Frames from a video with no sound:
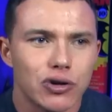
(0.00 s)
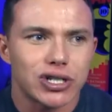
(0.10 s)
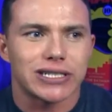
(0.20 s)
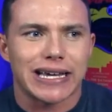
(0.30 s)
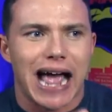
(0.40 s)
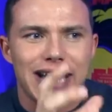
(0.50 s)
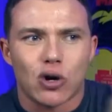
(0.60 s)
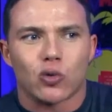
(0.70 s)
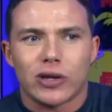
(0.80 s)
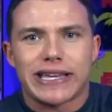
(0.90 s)
You're just like, I
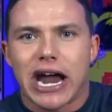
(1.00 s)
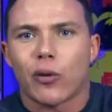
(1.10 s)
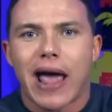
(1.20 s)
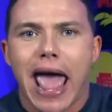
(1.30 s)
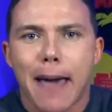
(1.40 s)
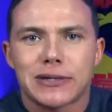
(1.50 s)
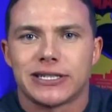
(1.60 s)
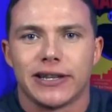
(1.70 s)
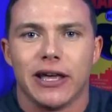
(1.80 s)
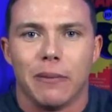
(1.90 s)
don't really care what
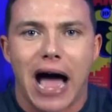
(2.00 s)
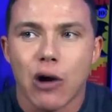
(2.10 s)
happens to them.